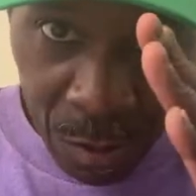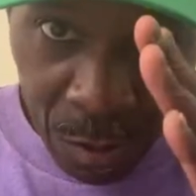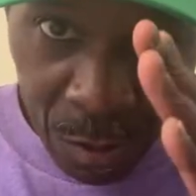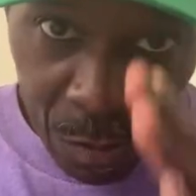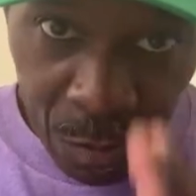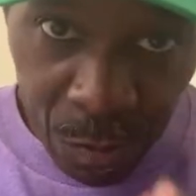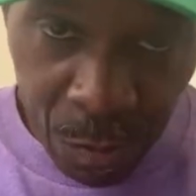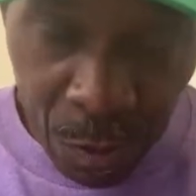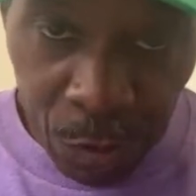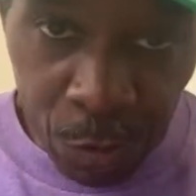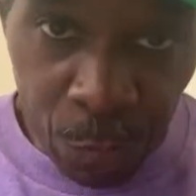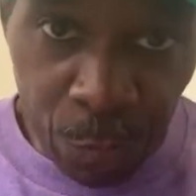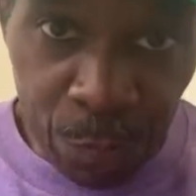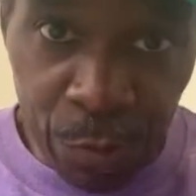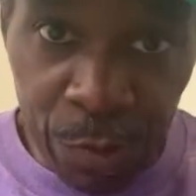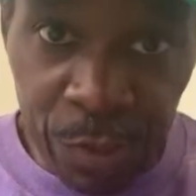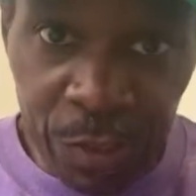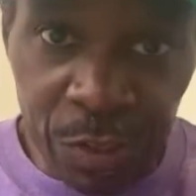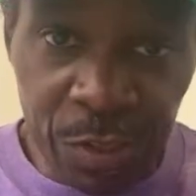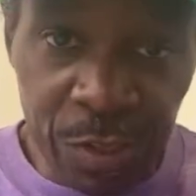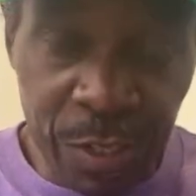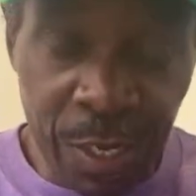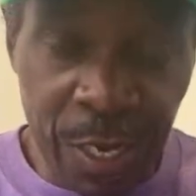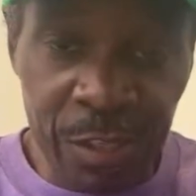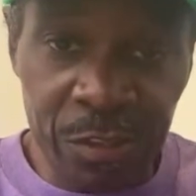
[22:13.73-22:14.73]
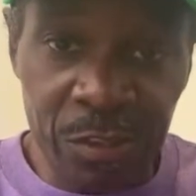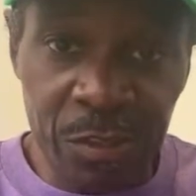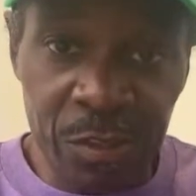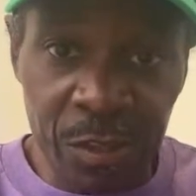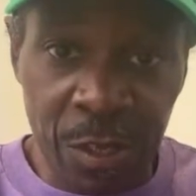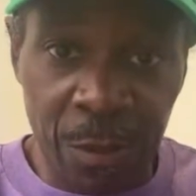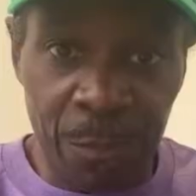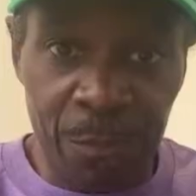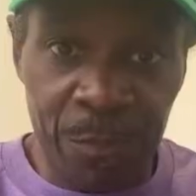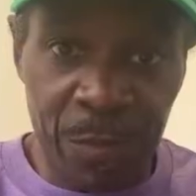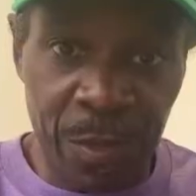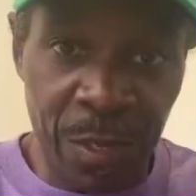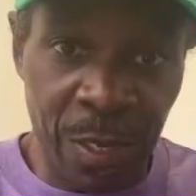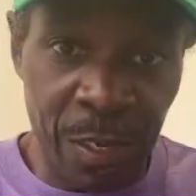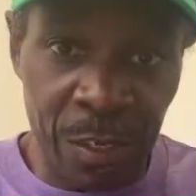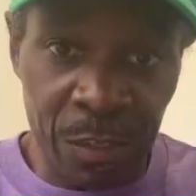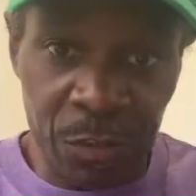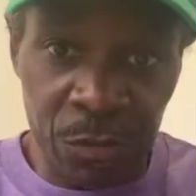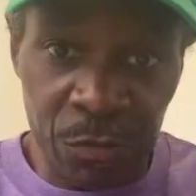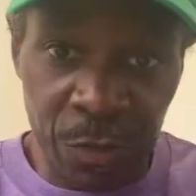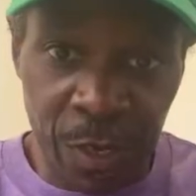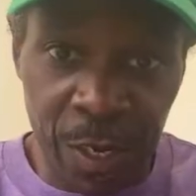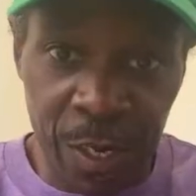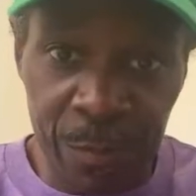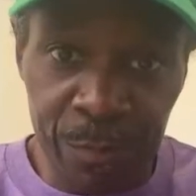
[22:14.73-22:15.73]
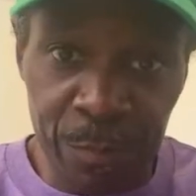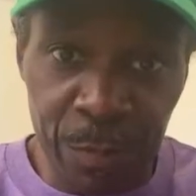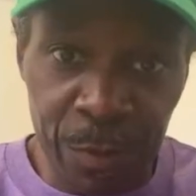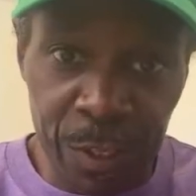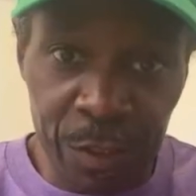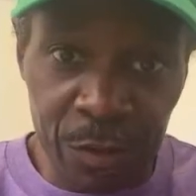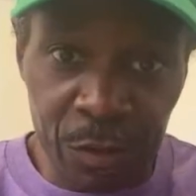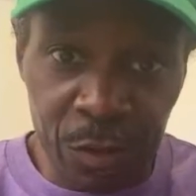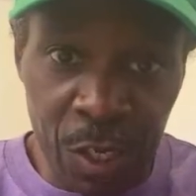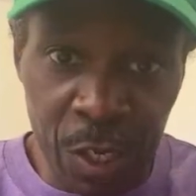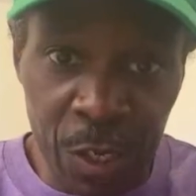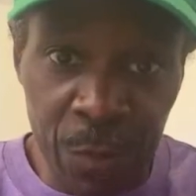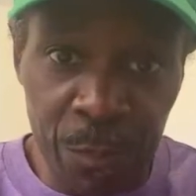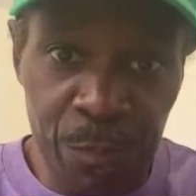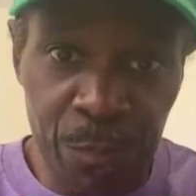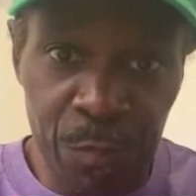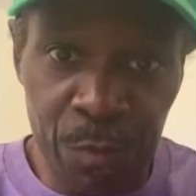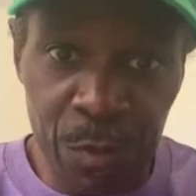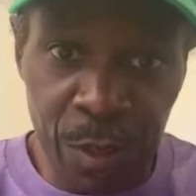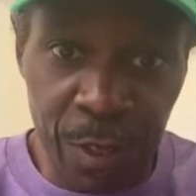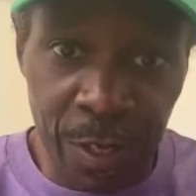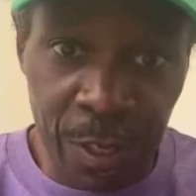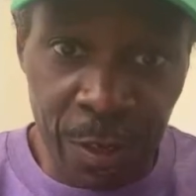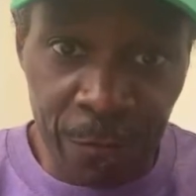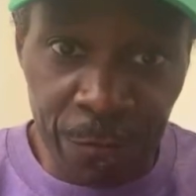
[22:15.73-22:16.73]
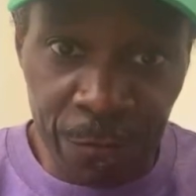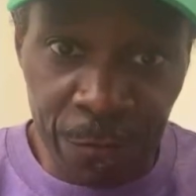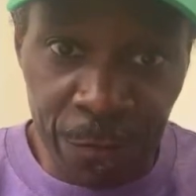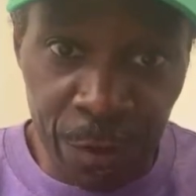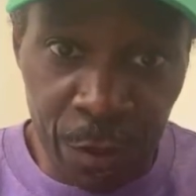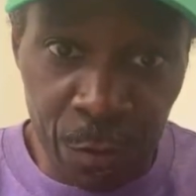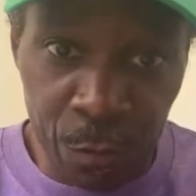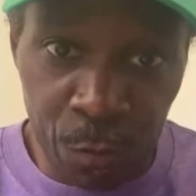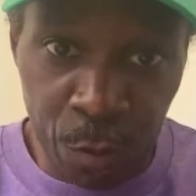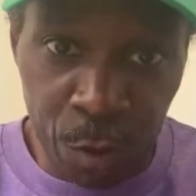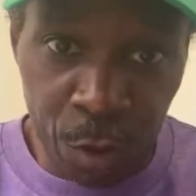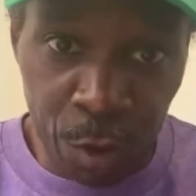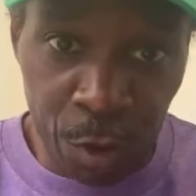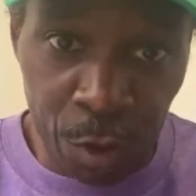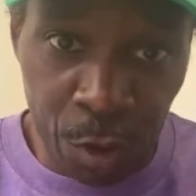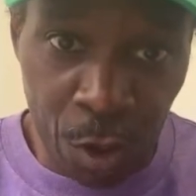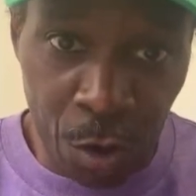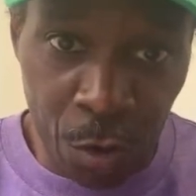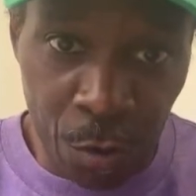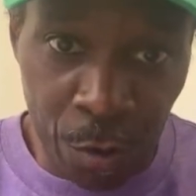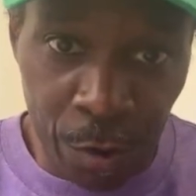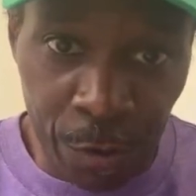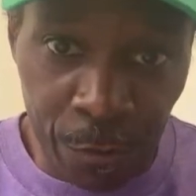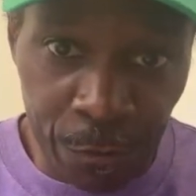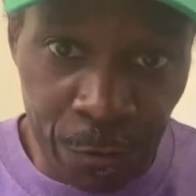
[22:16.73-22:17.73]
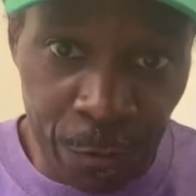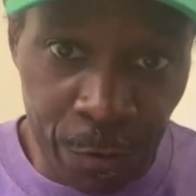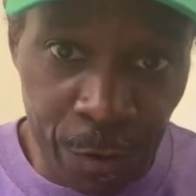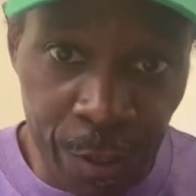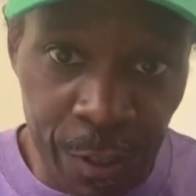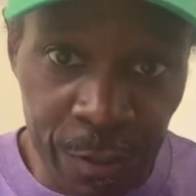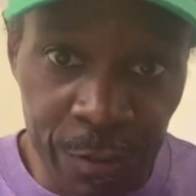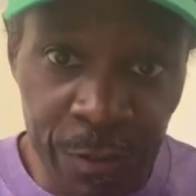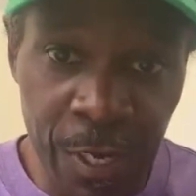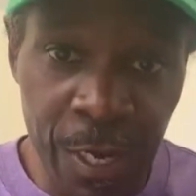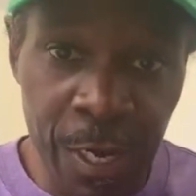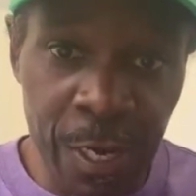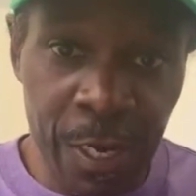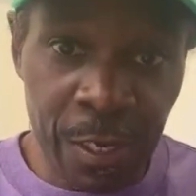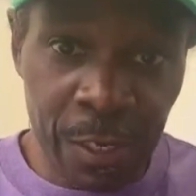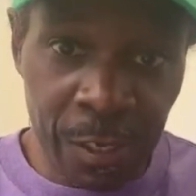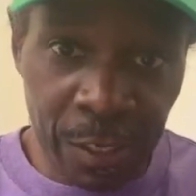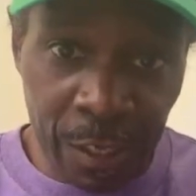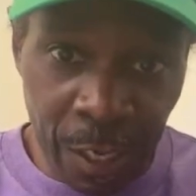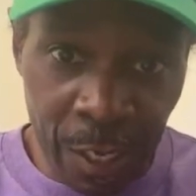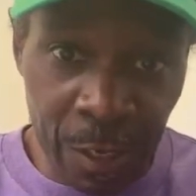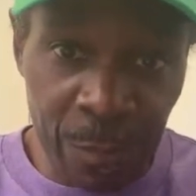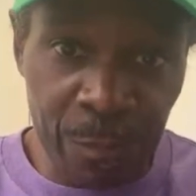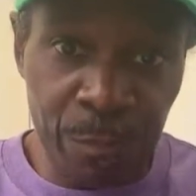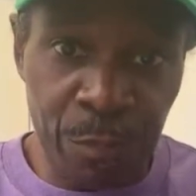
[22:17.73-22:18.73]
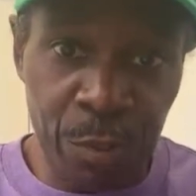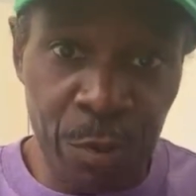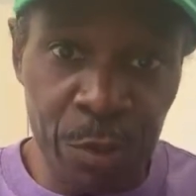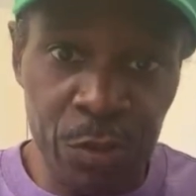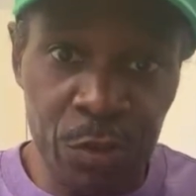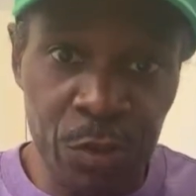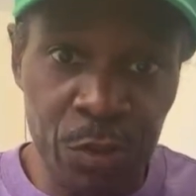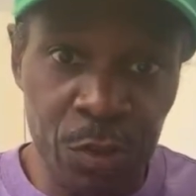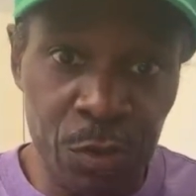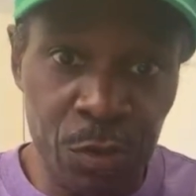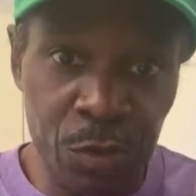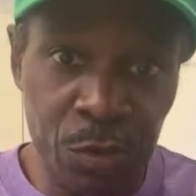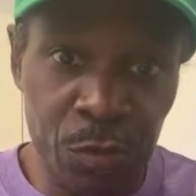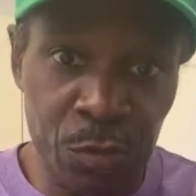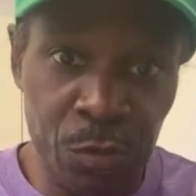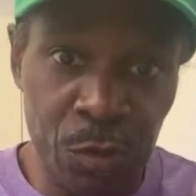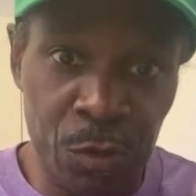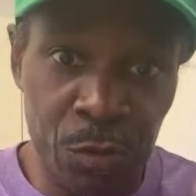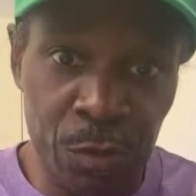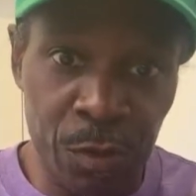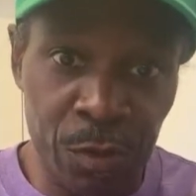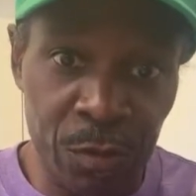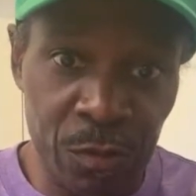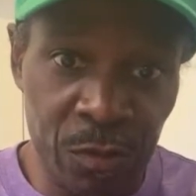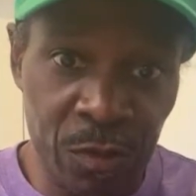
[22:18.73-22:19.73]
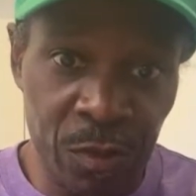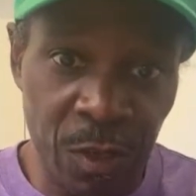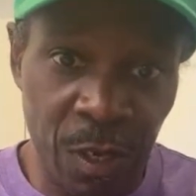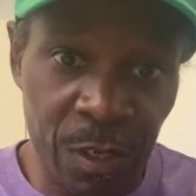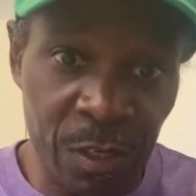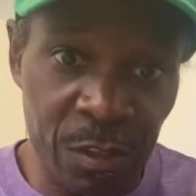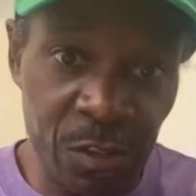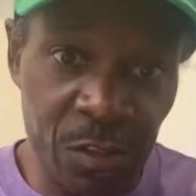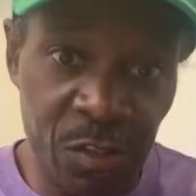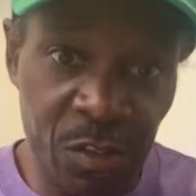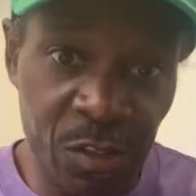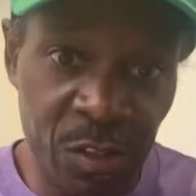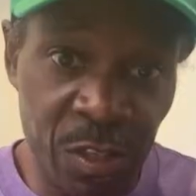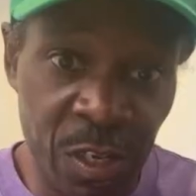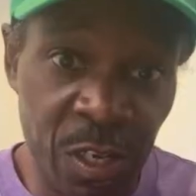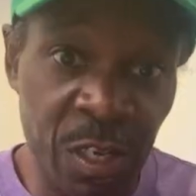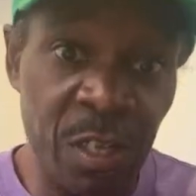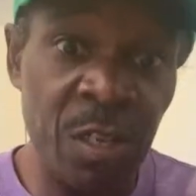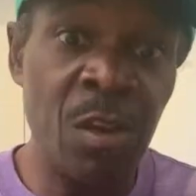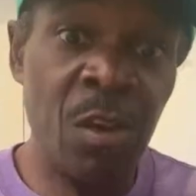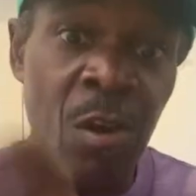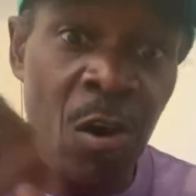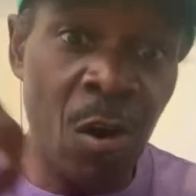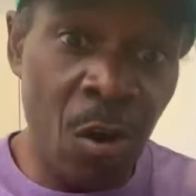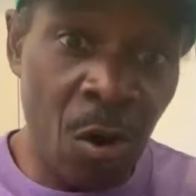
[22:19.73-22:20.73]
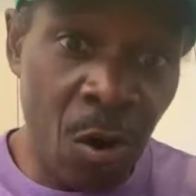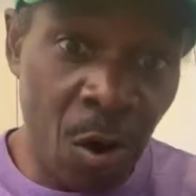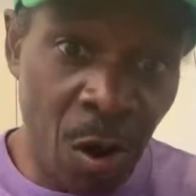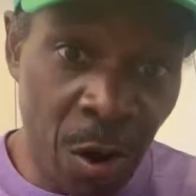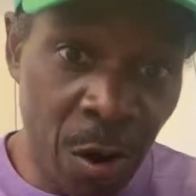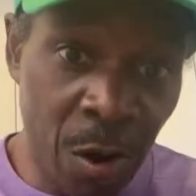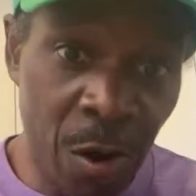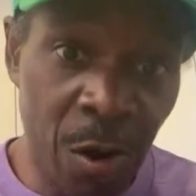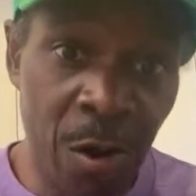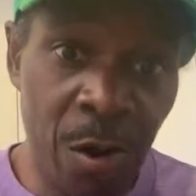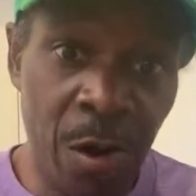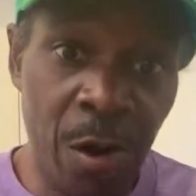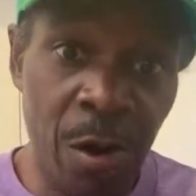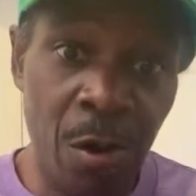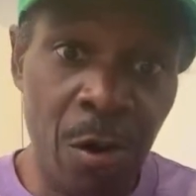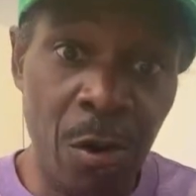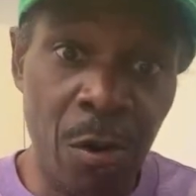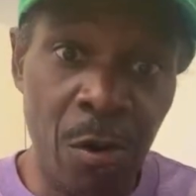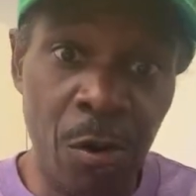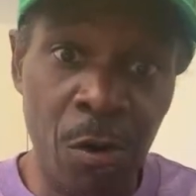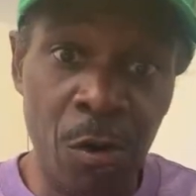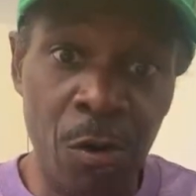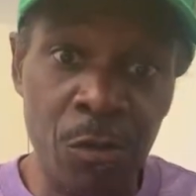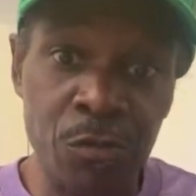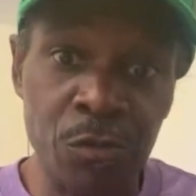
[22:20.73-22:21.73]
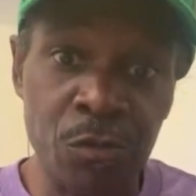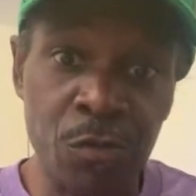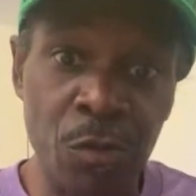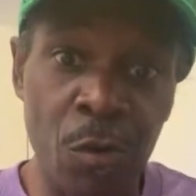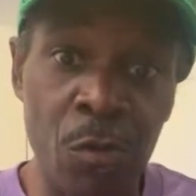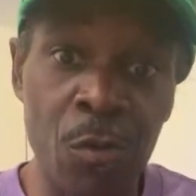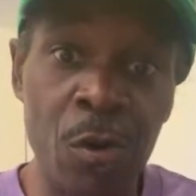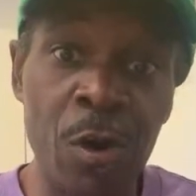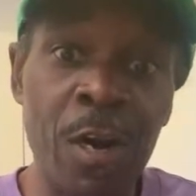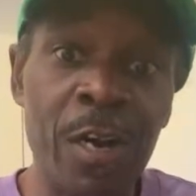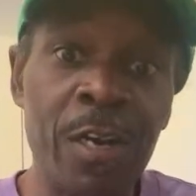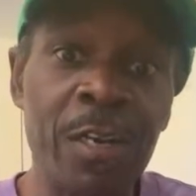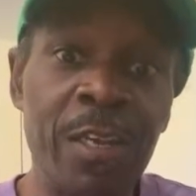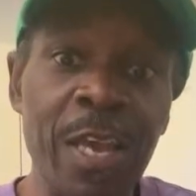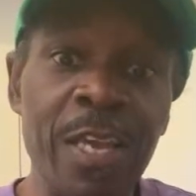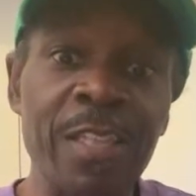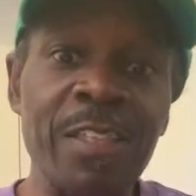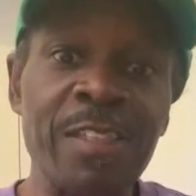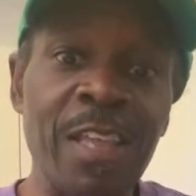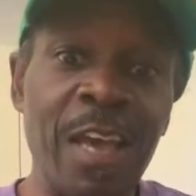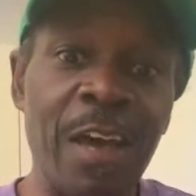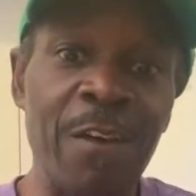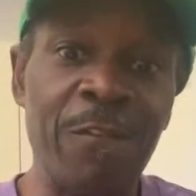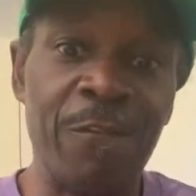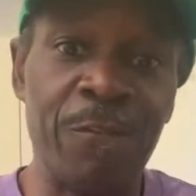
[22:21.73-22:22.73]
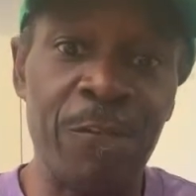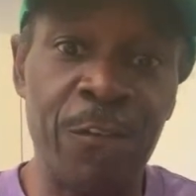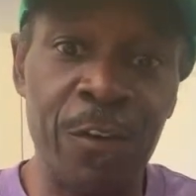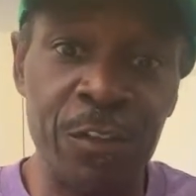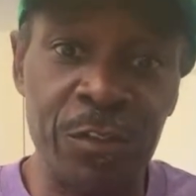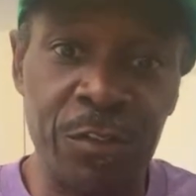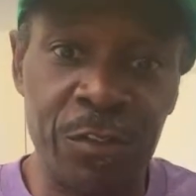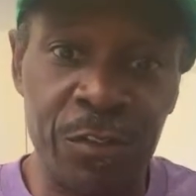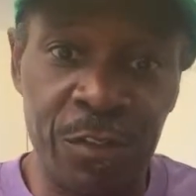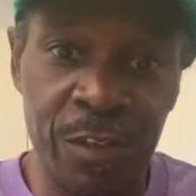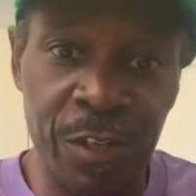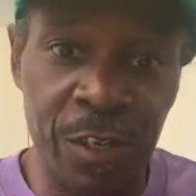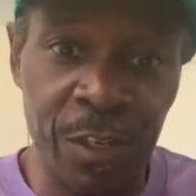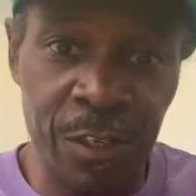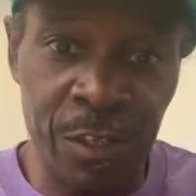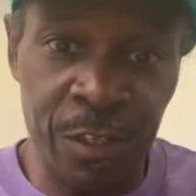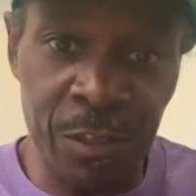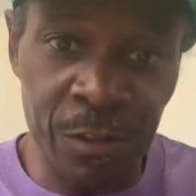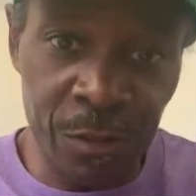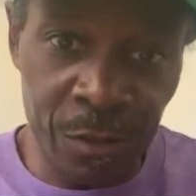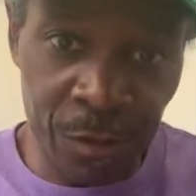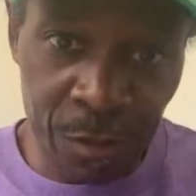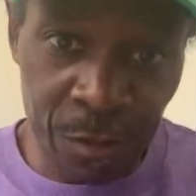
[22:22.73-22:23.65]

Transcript: Much appreciation, Uptown Dre. Bliz, keep your infinite word going for us. Keep pushing through the sucker shit. Also, get that fish dinner.